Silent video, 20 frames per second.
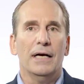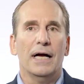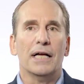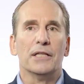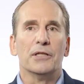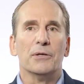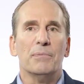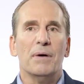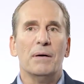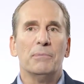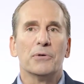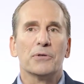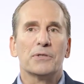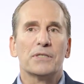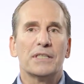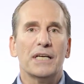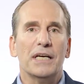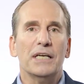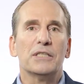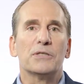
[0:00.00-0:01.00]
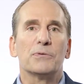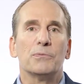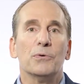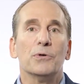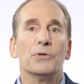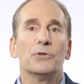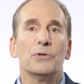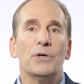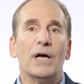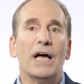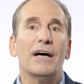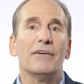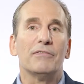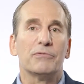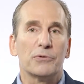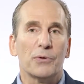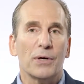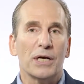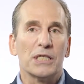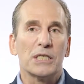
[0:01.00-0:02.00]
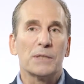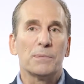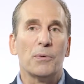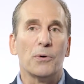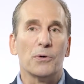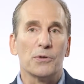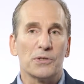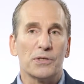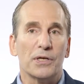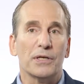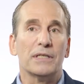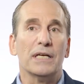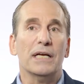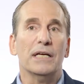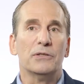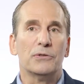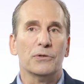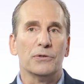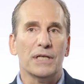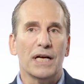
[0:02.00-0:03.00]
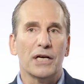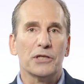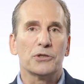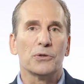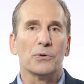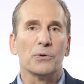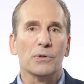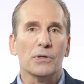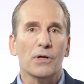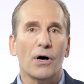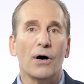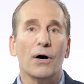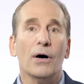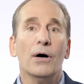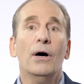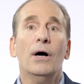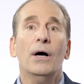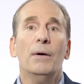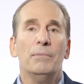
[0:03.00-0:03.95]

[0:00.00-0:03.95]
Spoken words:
and the Member States were to have transposed it into national law